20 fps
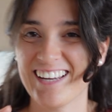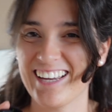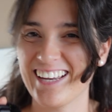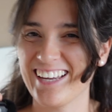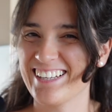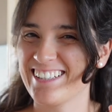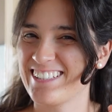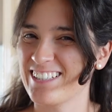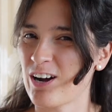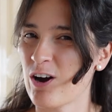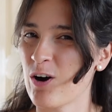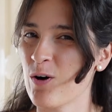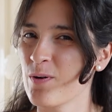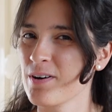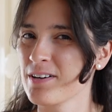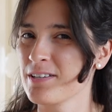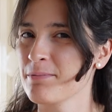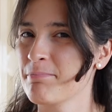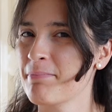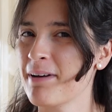it's
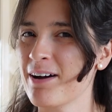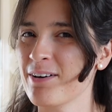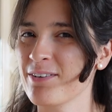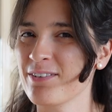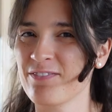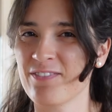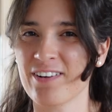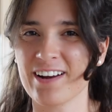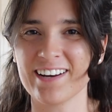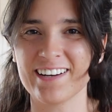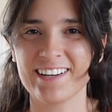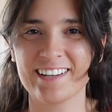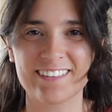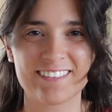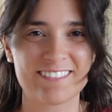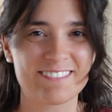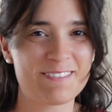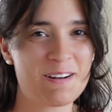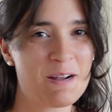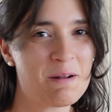always about finding
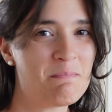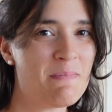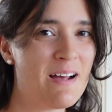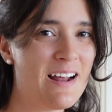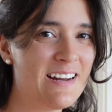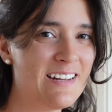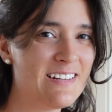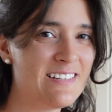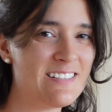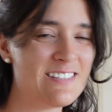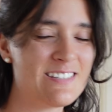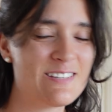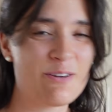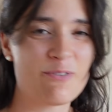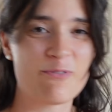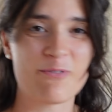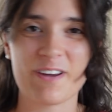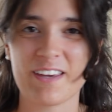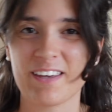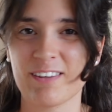the right balance
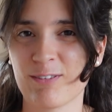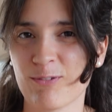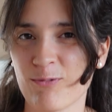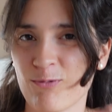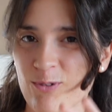with